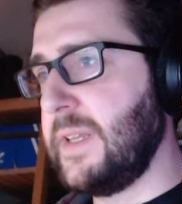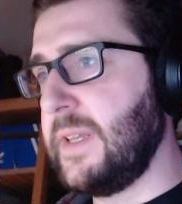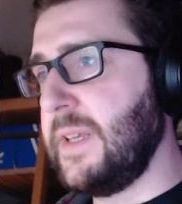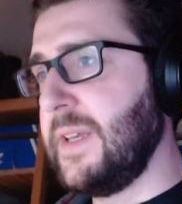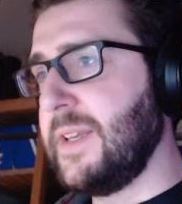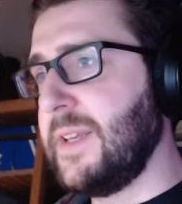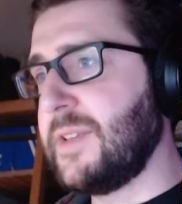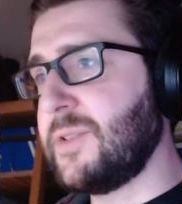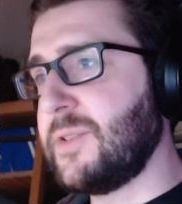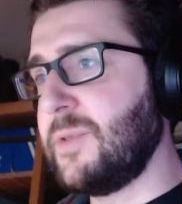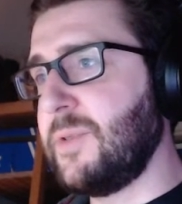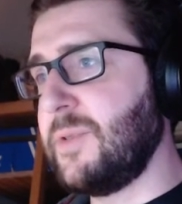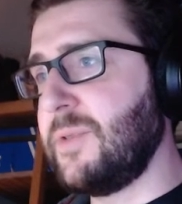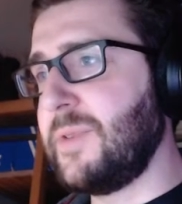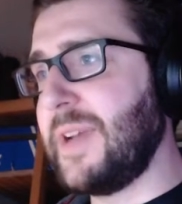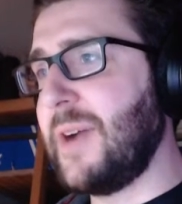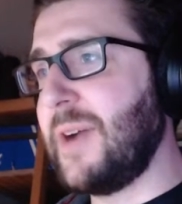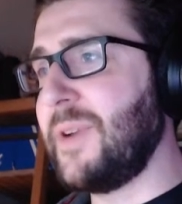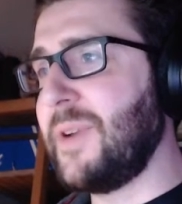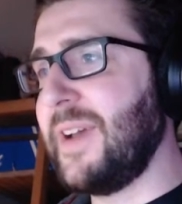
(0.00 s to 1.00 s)
So
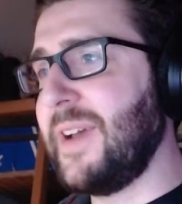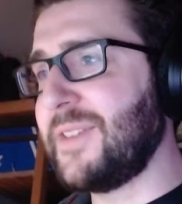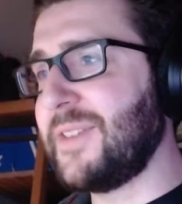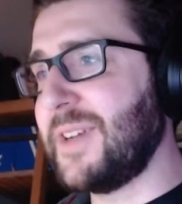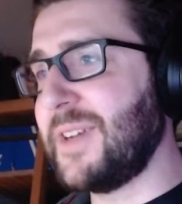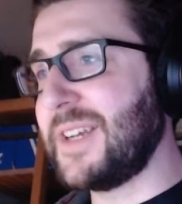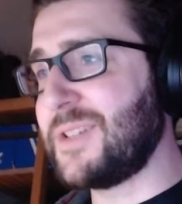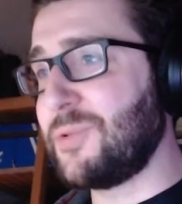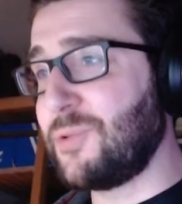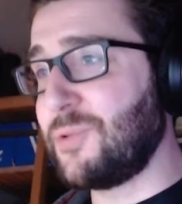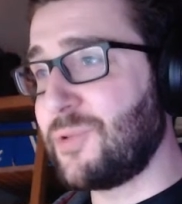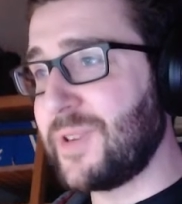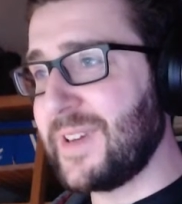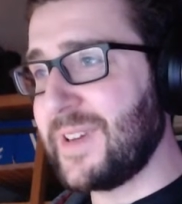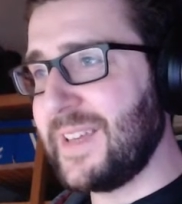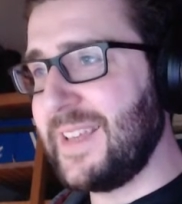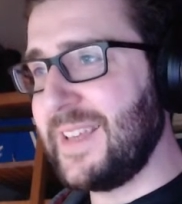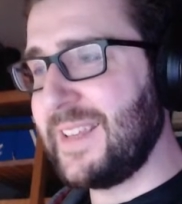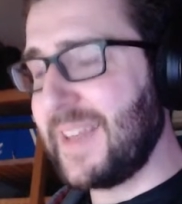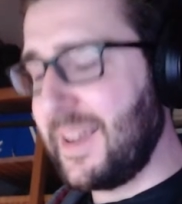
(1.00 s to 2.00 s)
now we have to actually
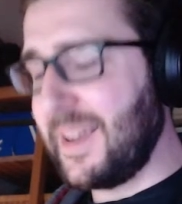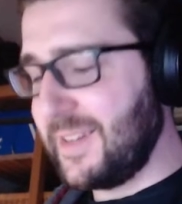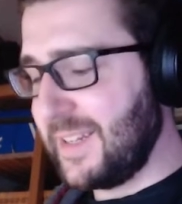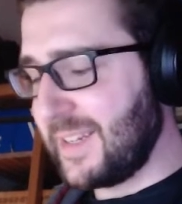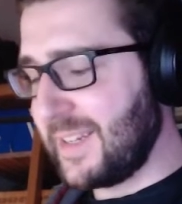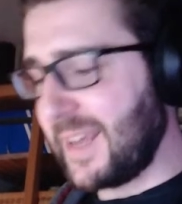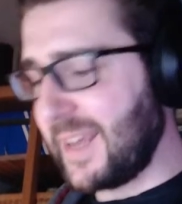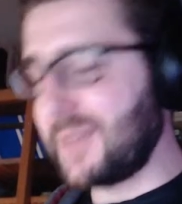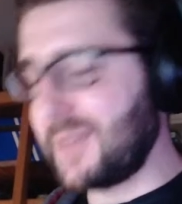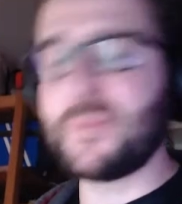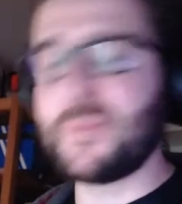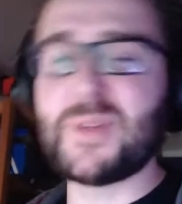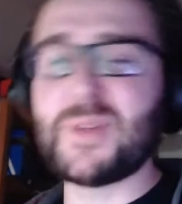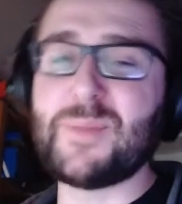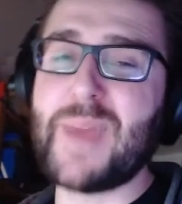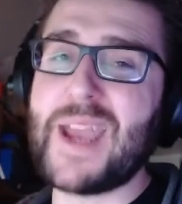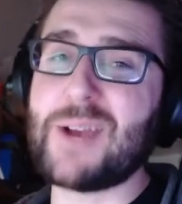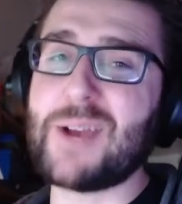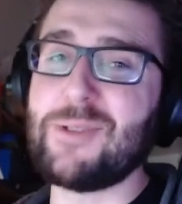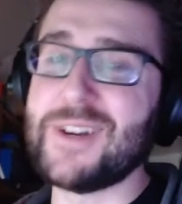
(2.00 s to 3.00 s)
I did it a bit
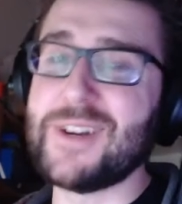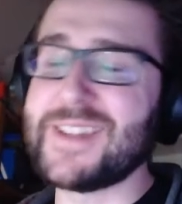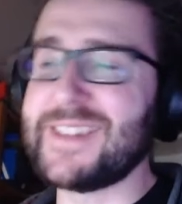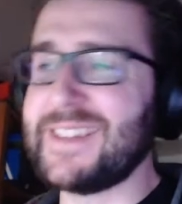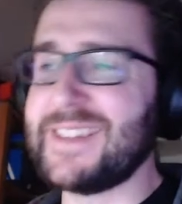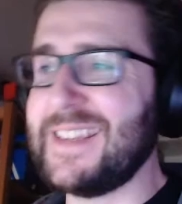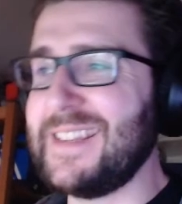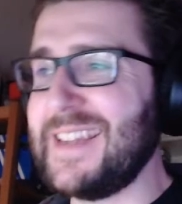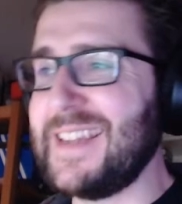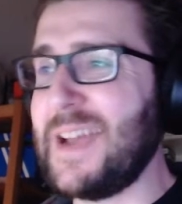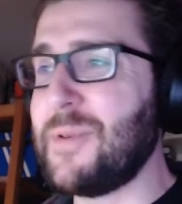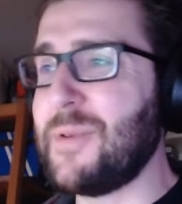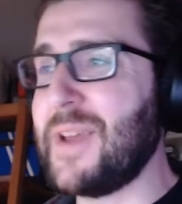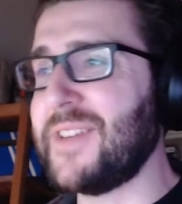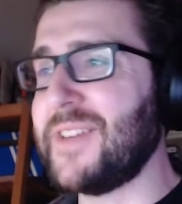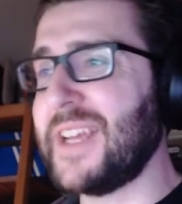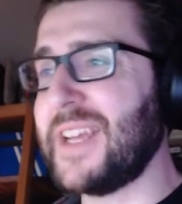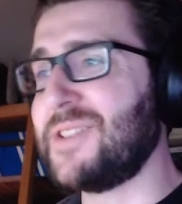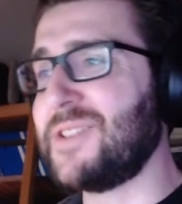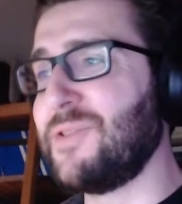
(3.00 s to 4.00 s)
backwards, and now we have
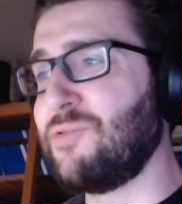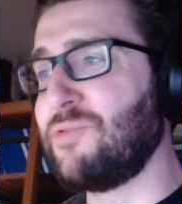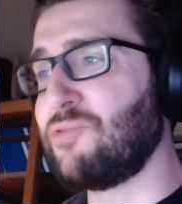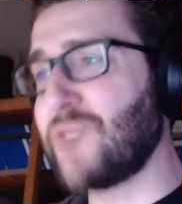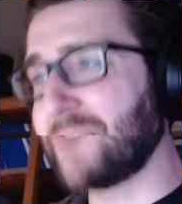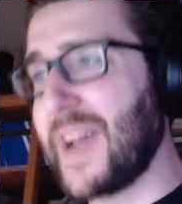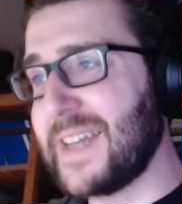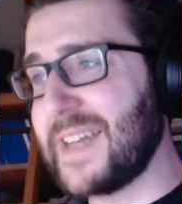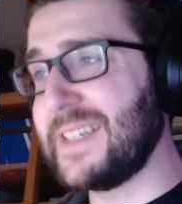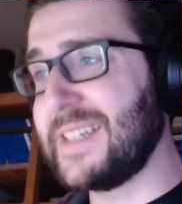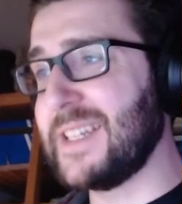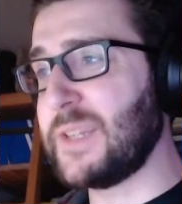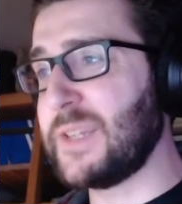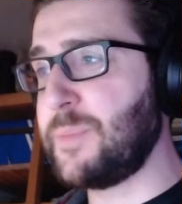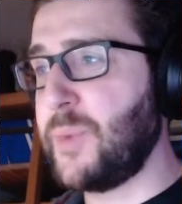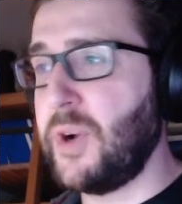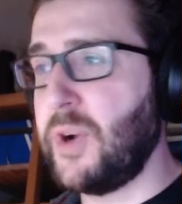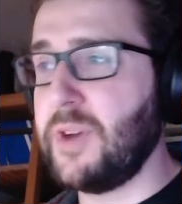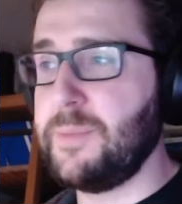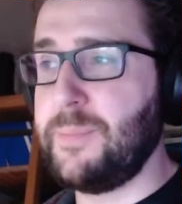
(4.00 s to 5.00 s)
to actually write the
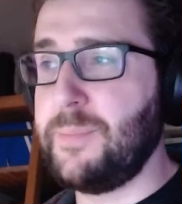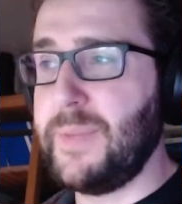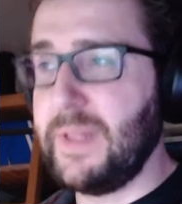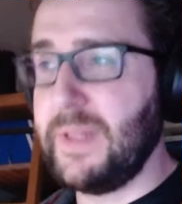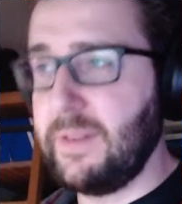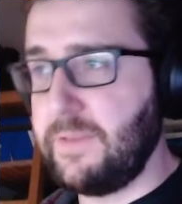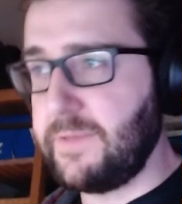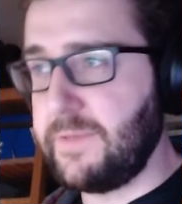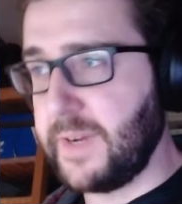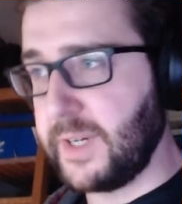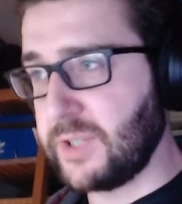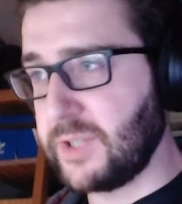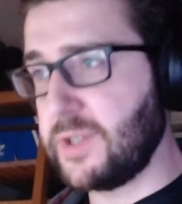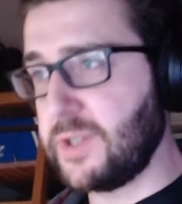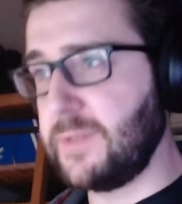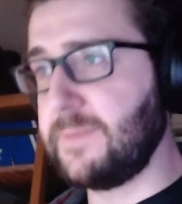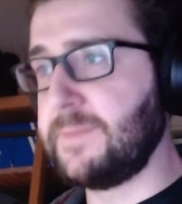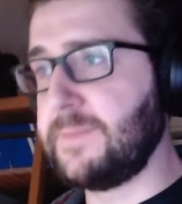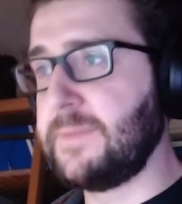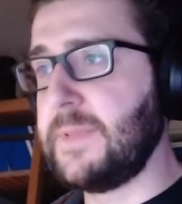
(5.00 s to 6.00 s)
spawn pill function.
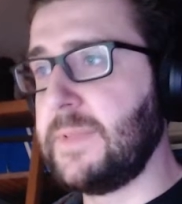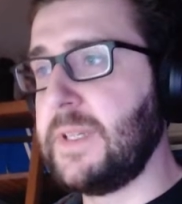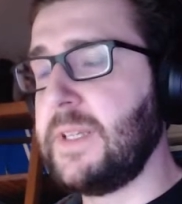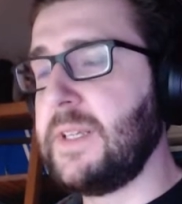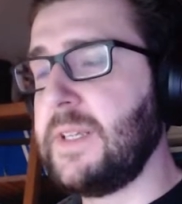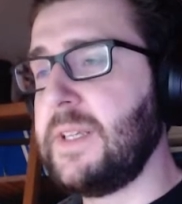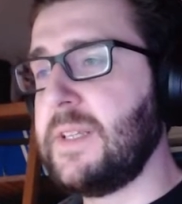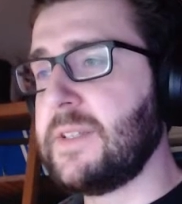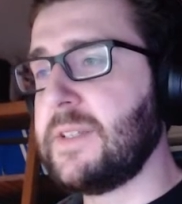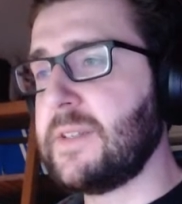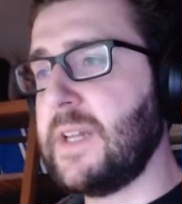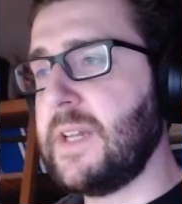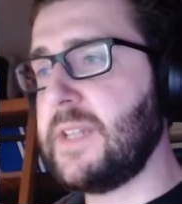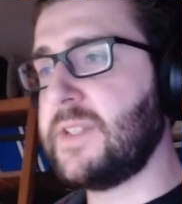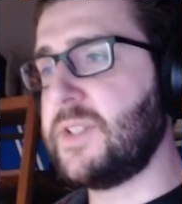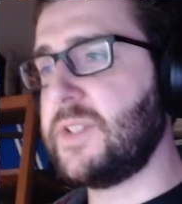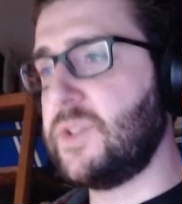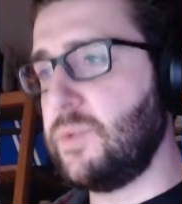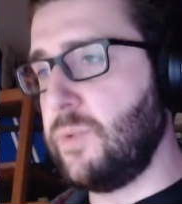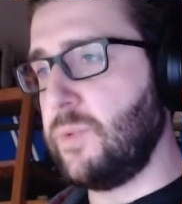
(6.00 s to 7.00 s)
So let's
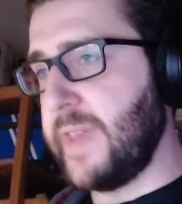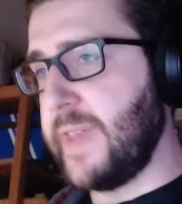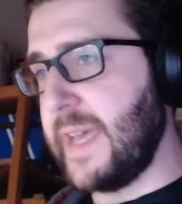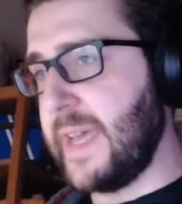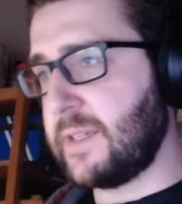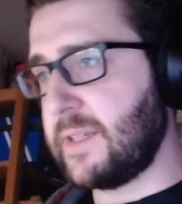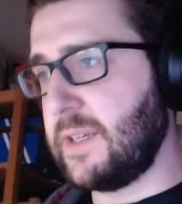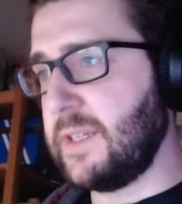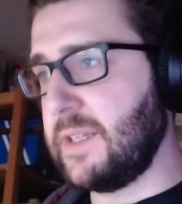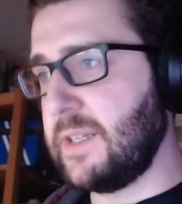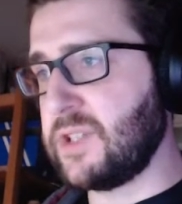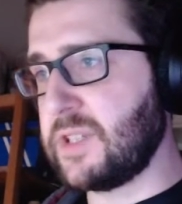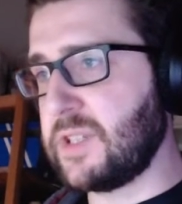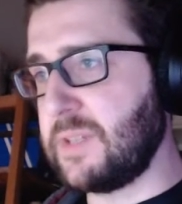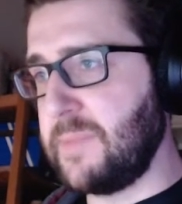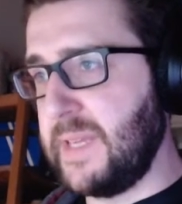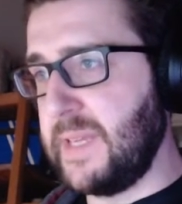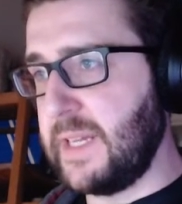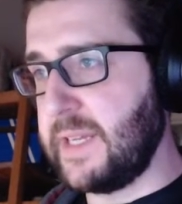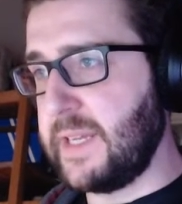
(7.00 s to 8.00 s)
do that just
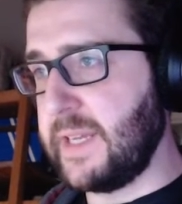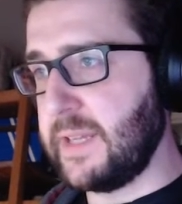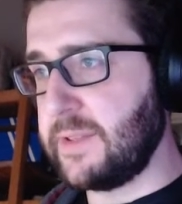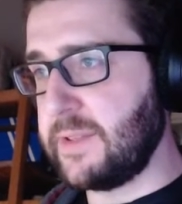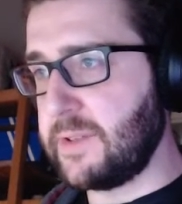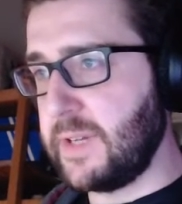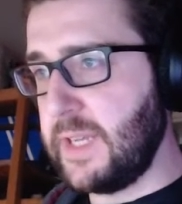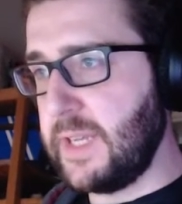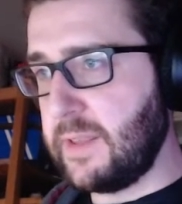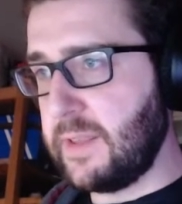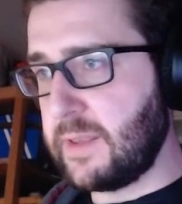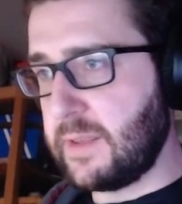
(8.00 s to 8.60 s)
immediately underneath.